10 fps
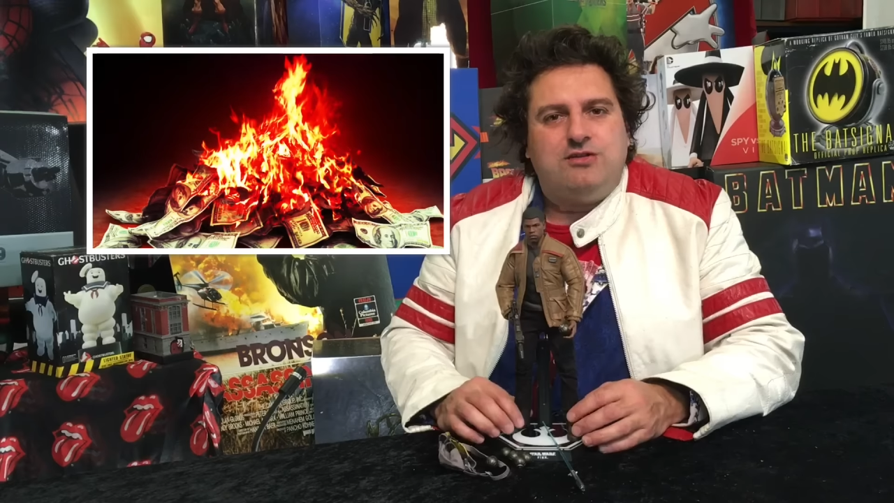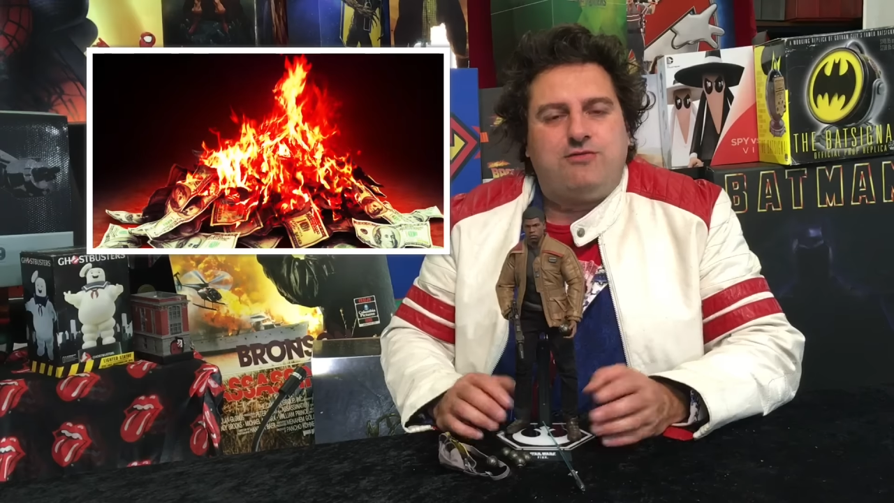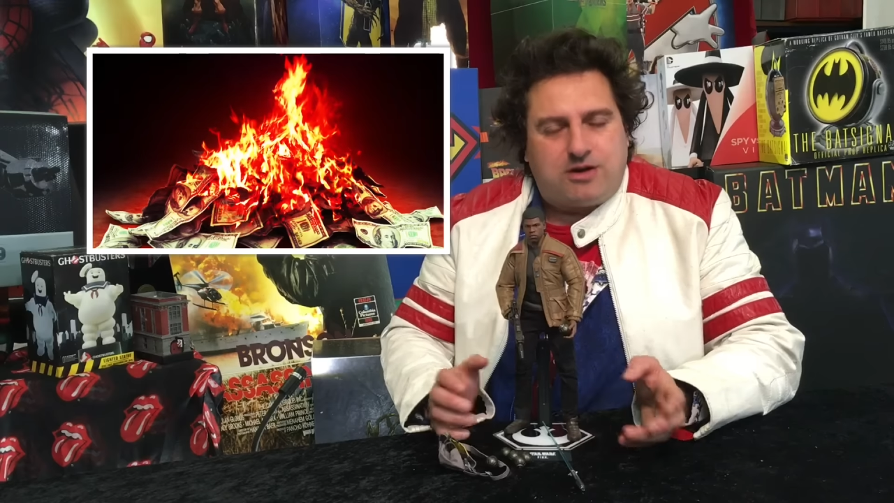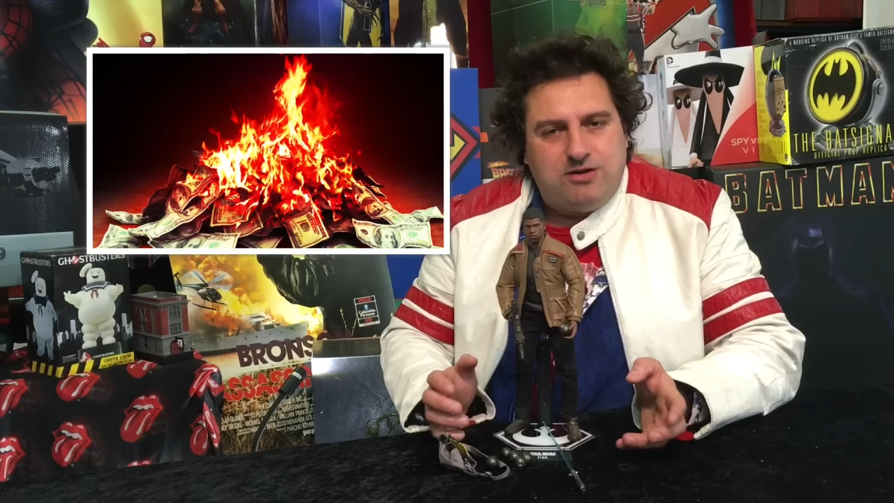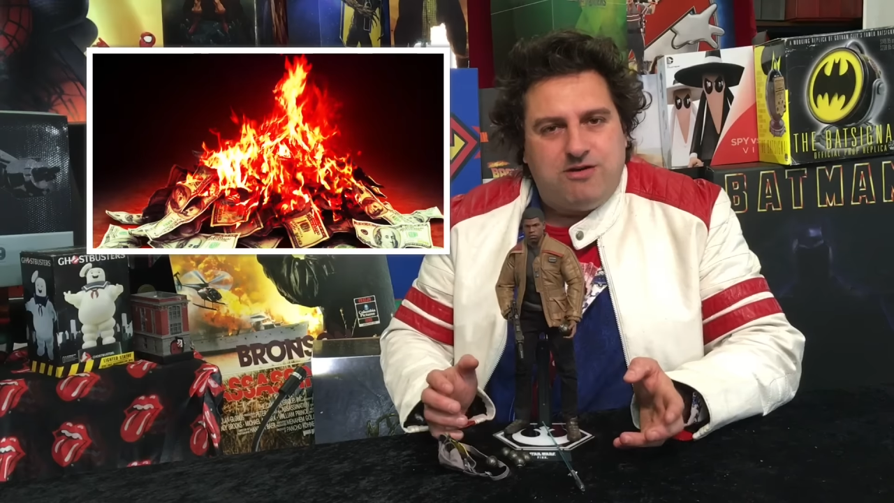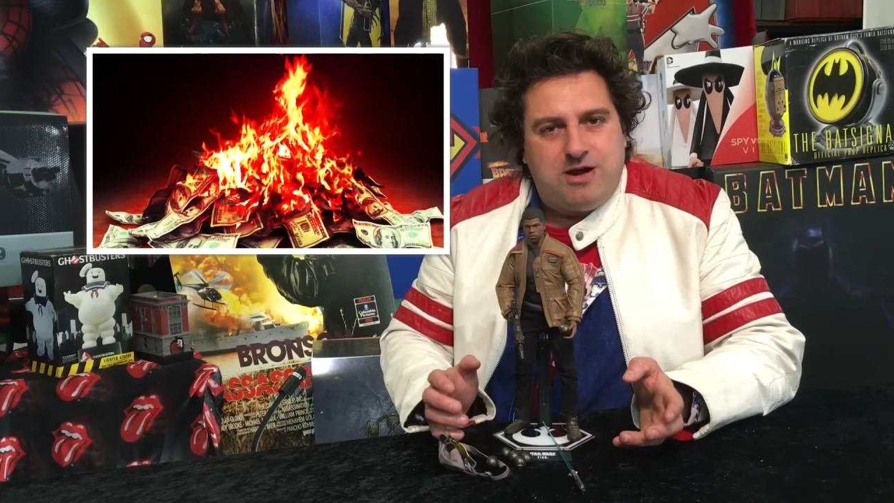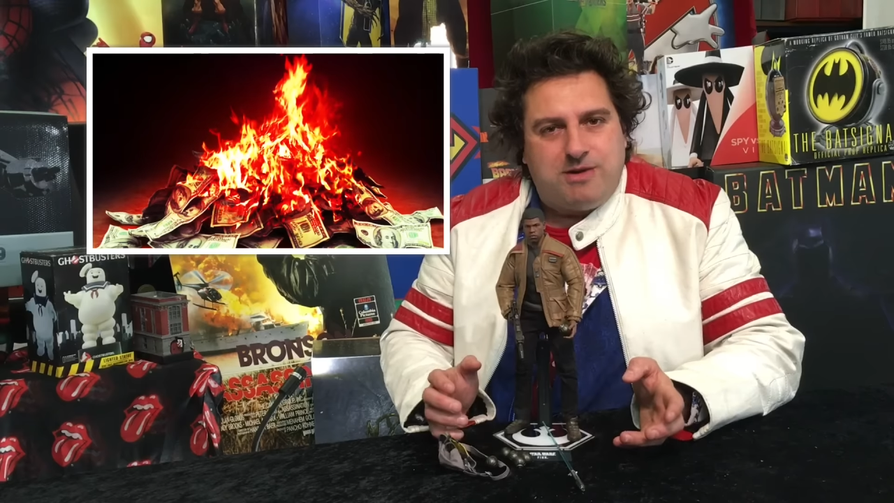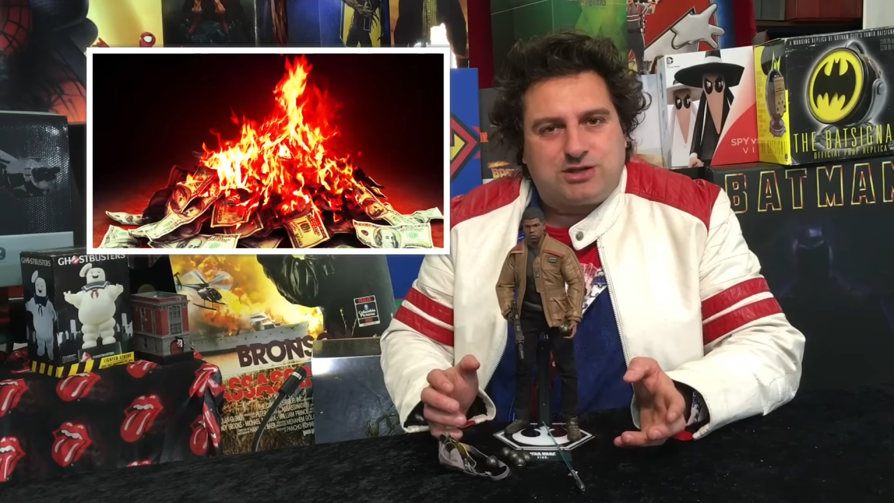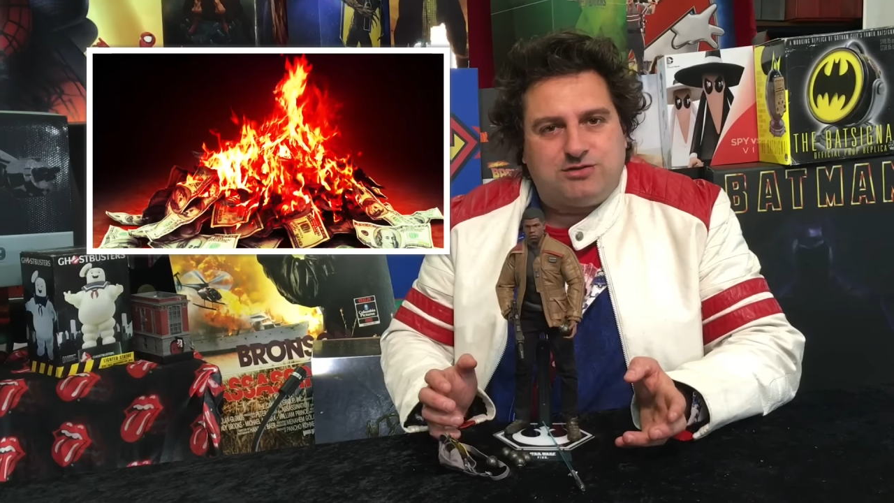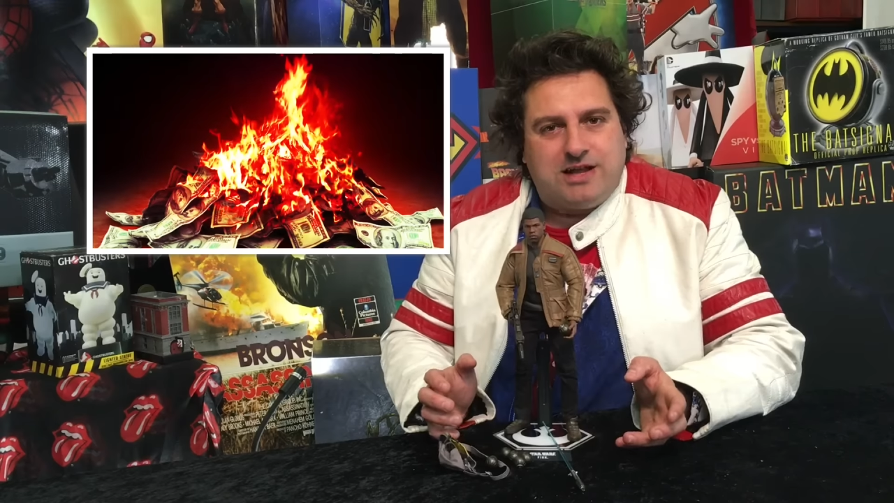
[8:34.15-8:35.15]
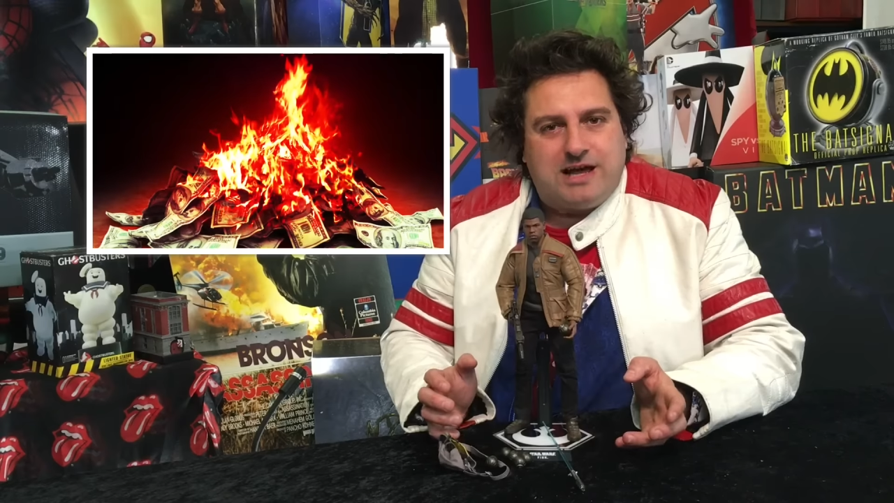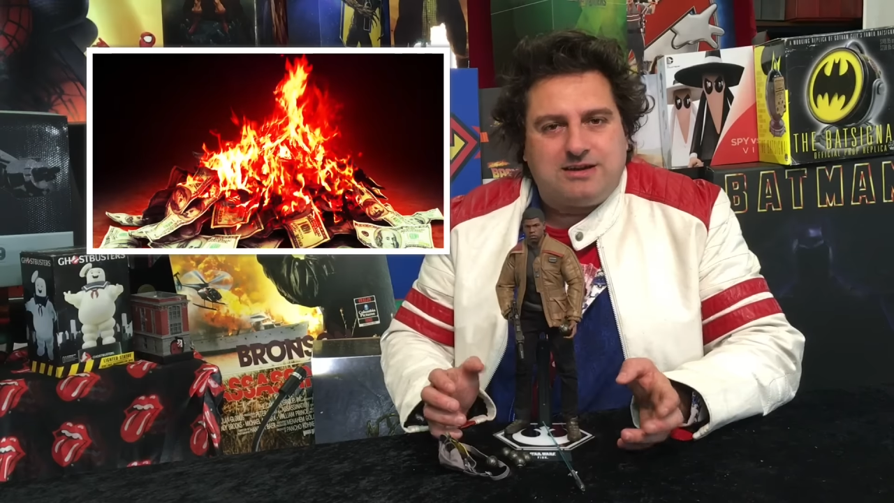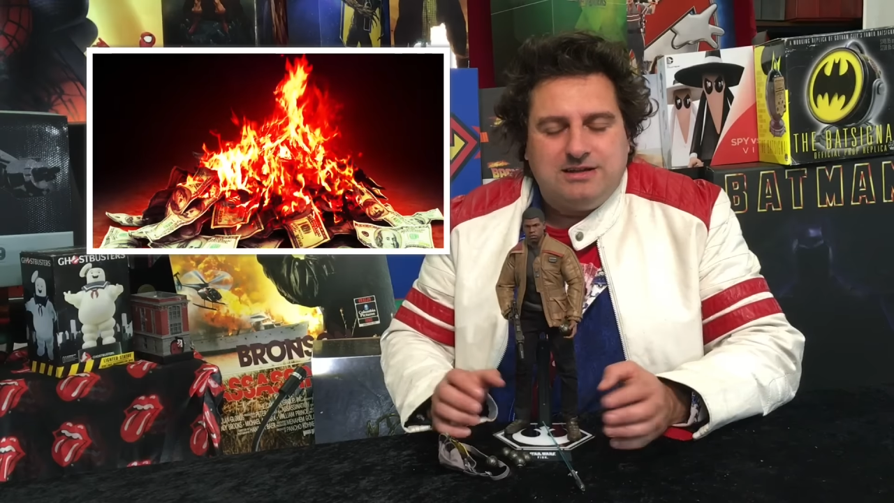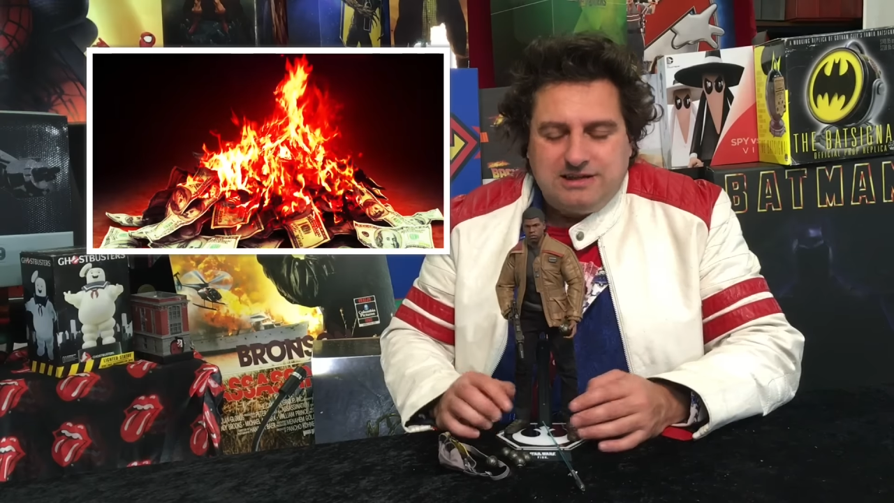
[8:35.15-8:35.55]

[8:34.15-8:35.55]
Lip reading: Fuck you very much for that.